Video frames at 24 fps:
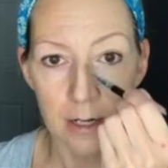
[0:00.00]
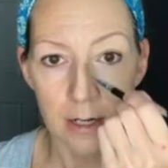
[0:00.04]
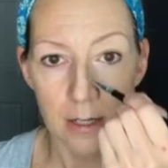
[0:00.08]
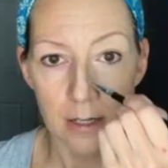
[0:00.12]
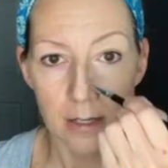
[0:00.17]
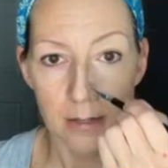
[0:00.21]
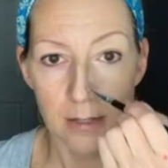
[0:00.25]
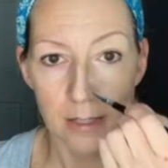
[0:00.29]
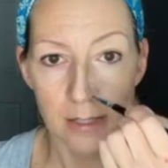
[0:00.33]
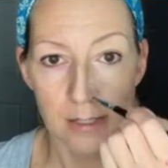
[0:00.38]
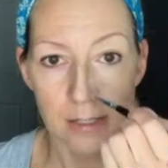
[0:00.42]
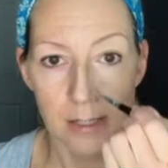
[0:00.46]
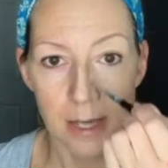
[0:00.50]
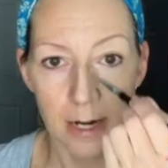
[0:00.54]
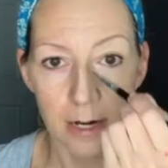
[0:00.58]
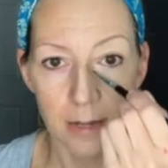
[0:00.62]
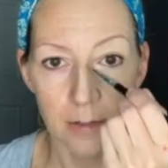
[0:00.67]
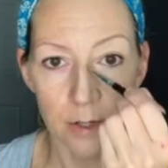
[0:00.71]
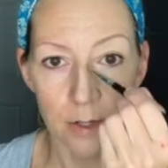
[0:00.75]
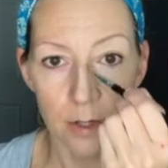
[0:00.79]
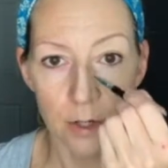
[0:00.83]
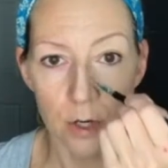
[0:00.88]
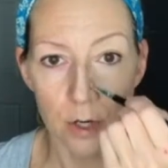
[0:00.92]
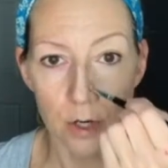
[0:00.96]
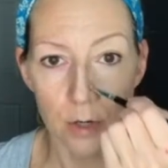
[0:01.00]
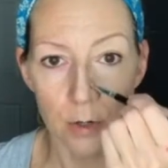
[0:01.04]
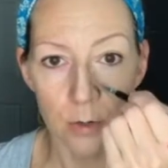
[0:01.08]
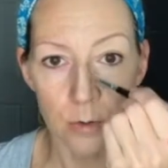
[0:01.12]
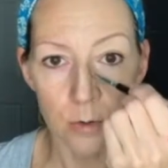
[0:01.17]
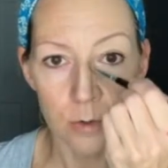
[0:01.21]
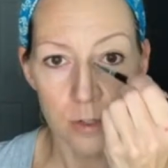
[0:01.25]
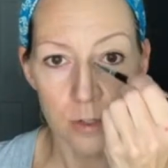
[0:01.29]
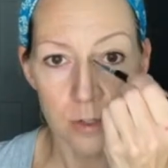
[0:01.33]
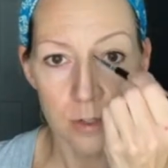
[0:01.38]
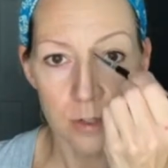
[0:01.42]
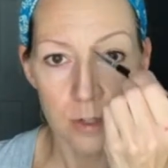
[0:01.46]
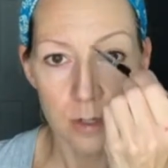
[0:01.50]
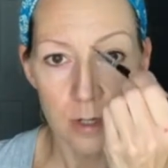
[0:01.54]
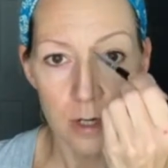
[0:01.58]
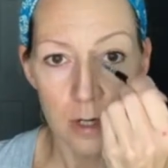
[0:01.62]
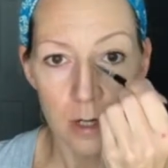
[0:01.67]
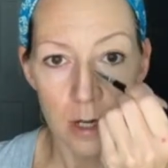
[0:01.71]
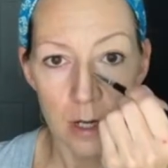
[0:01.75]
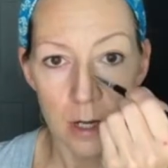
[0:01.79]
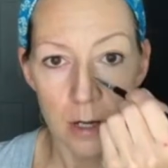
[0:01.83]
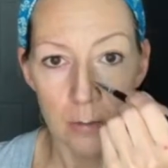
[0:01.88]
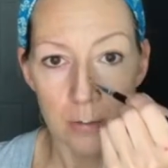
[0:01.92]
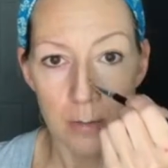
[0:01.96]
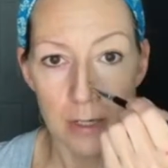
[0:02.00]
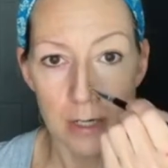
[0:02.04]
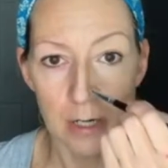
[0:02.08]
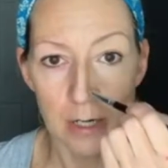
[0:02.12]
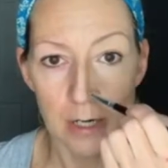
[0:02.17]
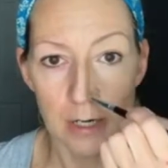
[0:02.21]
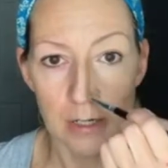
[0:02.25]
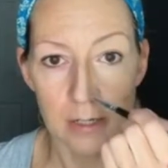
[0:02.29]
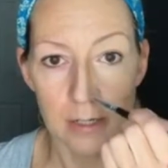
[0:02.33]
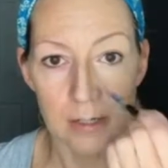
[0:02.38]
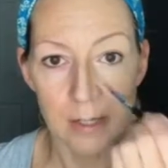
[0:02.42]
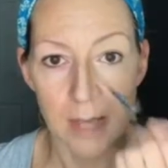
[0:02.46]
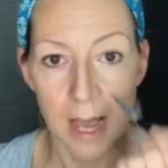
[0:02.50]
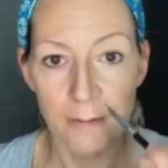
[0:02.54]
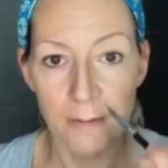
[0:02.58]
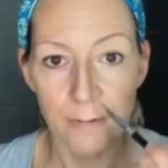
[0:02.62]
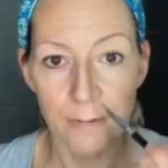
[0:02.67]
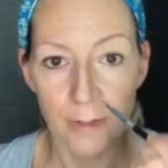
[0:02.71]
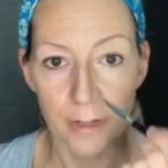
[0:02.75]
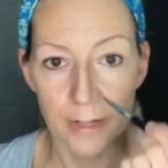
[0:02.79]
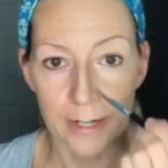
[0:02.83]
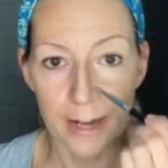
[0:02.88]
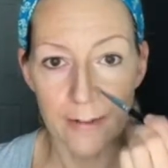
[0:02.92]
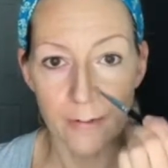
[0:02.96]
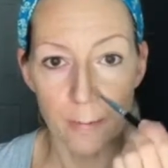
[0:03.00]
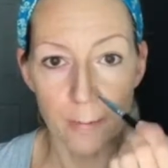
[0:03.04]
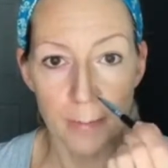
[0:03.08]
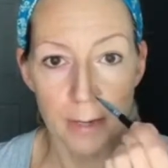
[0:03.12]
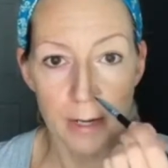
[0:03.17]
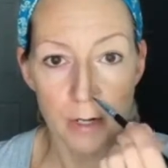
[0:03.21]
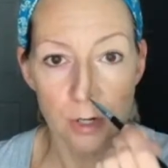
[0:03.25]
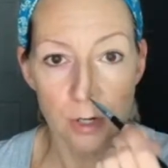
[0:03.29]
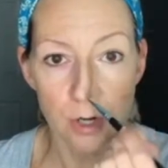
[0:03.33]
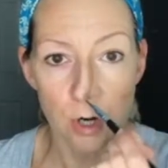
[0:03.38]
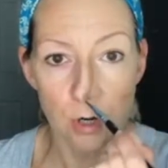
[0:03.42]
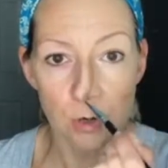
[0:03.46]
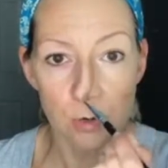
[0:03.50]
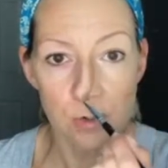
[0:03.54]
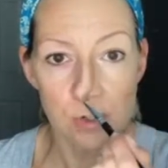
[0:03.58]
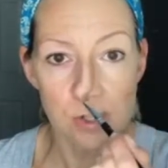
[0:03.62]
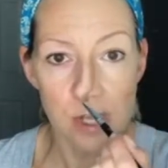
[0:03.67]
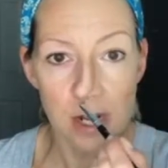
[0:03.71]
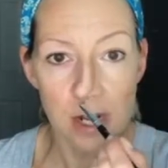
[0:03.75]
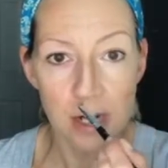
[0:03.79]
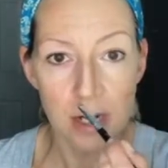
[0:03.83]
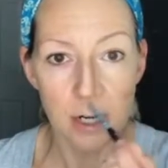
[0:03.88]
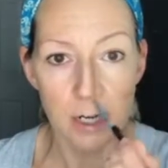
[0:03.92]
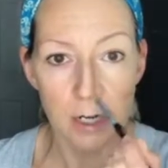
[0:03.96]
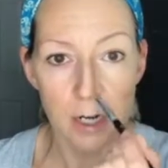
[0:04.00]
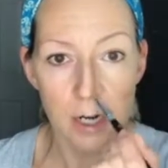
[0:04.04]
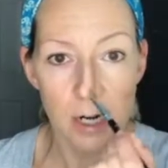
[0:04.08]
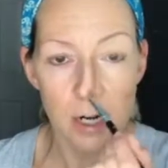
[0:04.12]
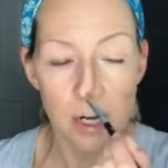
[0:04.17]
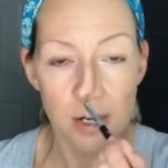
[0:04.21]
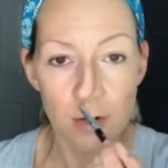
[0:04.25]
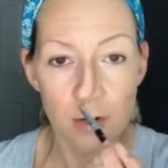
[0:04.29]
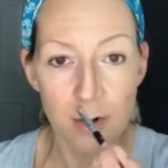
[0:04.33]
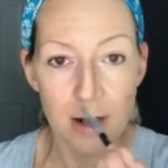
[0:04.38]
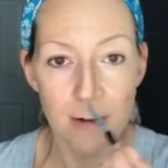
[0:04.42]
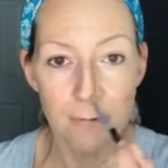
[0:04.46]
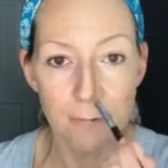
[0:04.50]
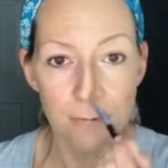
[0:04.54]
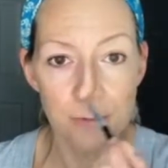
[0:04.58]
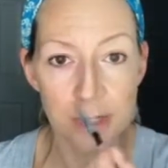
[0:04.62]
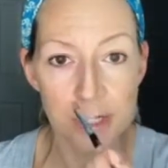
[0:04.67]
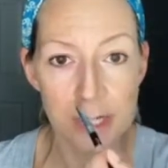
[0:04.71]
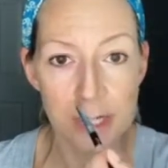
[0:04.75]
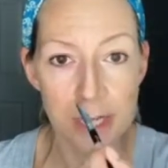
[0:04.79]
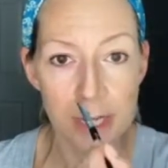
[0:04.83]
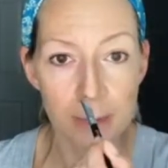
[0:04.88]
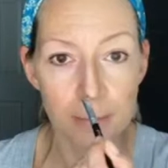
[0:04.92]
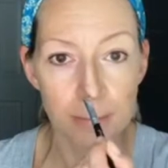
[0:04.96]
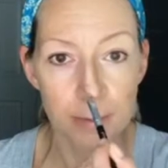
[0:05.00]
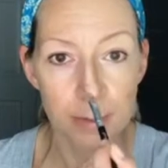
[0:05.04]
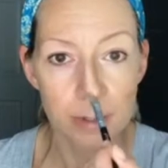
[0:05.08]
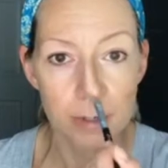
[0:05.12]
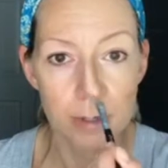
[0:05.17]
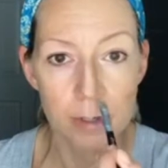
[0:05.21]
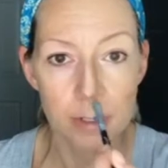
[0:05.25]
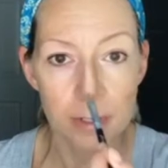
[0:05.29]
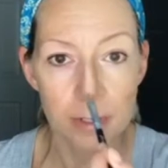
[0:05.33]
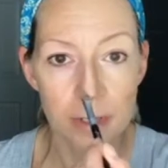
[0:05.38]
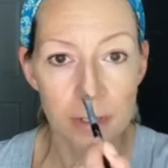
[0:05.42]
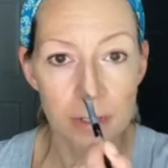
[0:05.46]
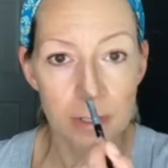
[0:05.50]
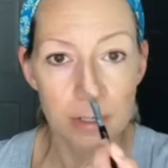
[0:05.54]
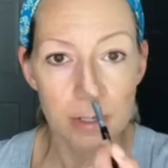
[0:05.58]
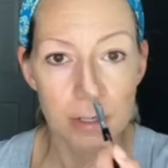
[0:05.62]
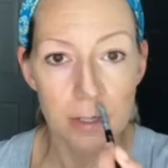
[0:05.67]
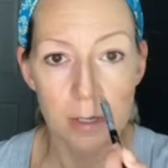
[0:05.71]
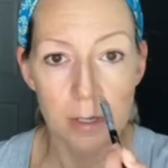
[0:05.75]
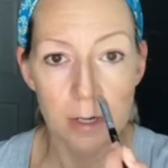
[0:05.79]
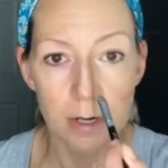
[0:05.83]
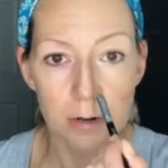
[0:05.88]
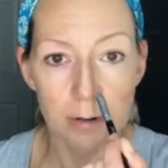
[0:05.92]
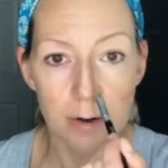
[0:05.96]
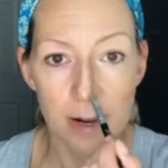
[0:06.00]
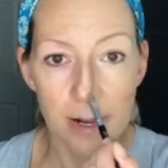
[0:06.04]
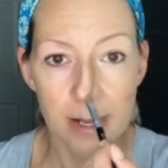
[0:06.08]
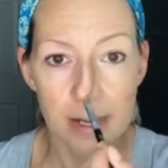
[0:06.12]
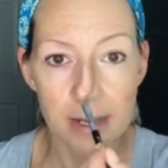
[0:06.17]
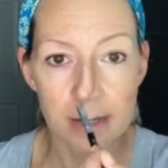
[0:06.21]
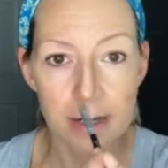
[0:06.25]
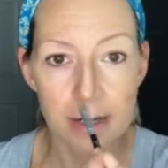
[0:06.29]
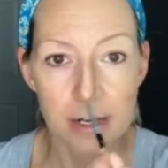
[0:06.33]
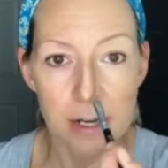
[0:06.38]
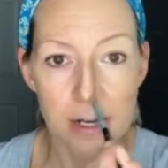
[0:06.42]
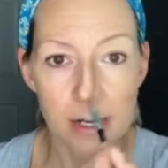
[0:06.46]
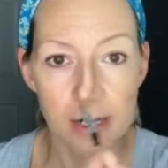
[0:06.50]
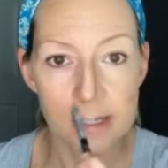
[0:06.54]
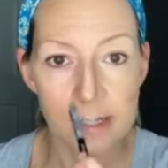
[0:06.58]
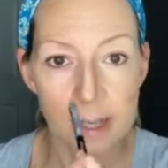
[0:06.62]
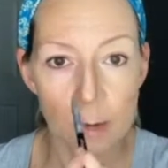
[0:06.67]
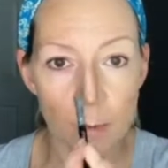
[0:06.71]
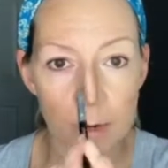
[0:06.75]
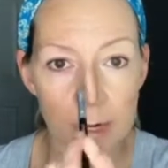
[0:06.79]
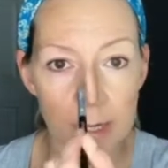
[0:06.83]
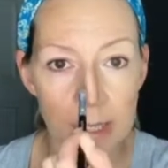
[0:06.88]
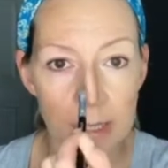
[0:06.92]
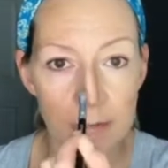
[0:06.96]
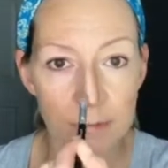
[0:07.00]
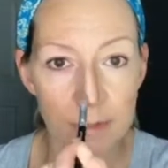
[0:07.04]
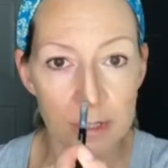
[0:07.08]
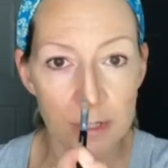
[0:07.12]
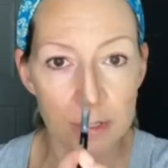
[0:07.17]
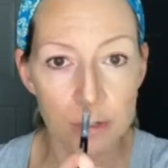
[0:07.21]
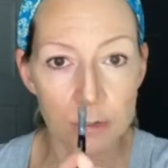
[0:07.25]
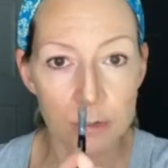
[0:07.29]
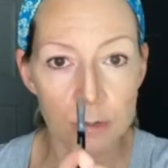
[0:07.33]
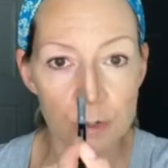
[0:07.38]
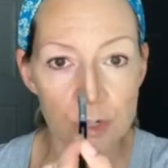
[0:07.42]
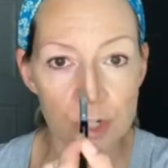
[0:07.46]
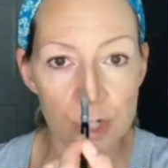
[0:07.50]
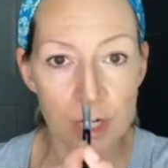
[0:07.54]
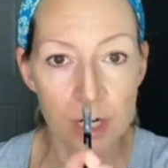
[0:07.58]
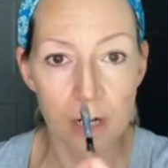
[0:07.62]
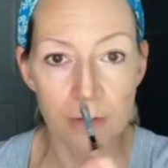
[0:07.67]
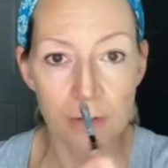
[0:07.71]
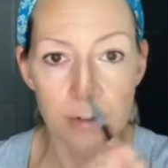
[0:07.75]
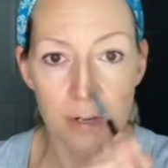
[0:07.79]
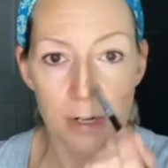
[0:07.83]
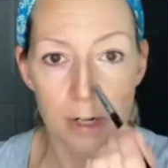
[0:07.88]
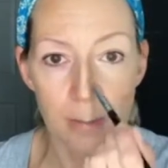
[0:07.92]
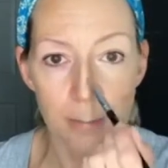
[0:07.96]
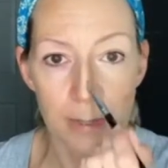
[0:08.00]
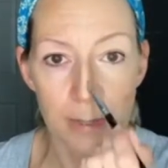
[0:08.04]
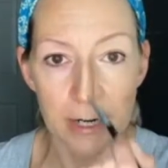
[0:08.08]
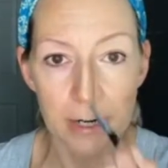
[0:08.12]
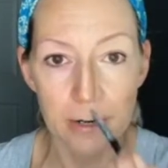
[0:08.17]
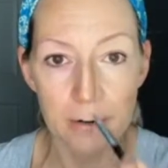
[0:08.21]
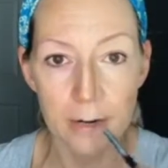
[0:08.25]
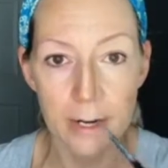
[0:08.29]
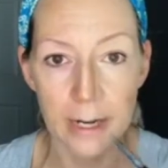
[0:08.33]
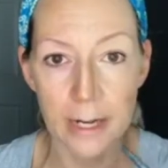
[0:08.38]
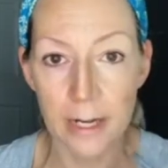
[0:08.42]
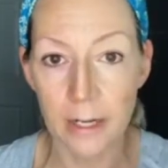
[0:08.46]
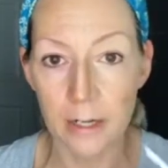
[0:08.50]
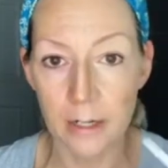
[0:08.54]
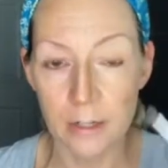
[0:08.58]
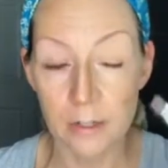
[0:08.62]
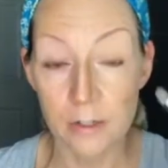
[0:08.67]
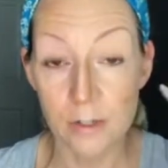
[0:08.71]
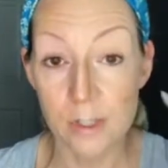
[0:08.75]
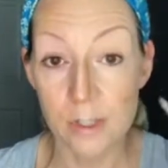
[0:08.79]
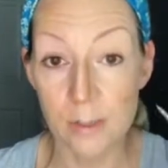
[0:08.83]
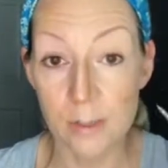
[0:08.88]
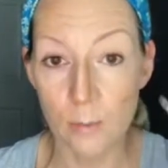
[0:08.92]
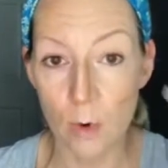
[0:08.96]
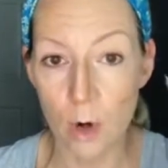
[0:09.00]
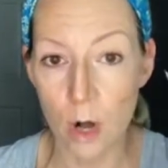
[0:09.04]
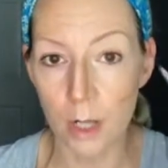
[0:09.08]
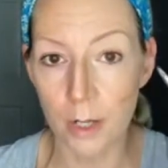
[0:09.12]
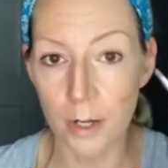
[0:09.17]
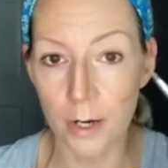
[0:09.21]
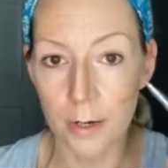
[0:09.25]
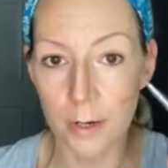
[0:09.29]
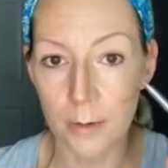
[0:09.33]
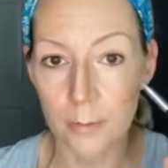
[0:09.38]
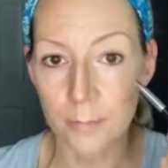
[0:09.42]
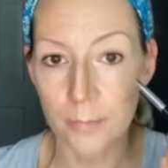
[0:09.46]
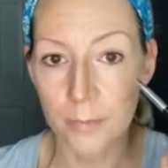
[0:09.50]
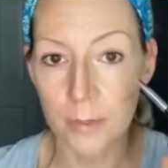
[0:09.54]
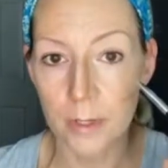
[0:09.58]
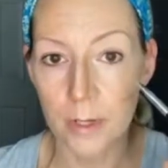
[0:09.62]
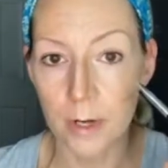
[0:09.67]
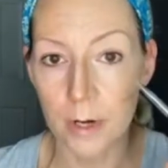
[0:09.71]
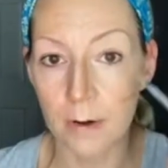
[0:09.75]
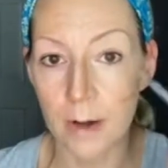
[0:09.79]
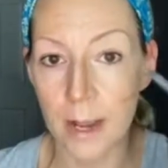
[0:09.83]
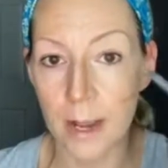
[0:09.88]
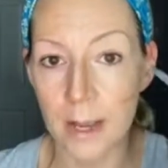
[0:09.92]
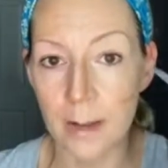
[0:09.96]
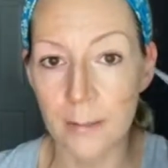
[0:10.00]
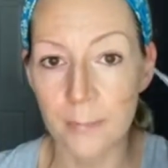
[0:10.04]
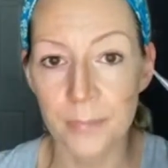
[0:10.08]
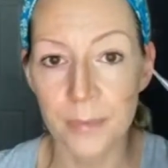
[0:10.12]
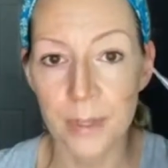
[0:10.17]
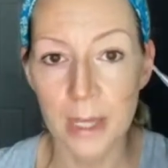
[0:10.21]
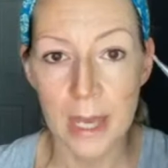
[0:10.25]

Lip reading: the side of the nose because I feel like I have a big nose, and I'm gonna cut off the tip, all right? Because I wanna give the illusion of it appearing smaller, all right?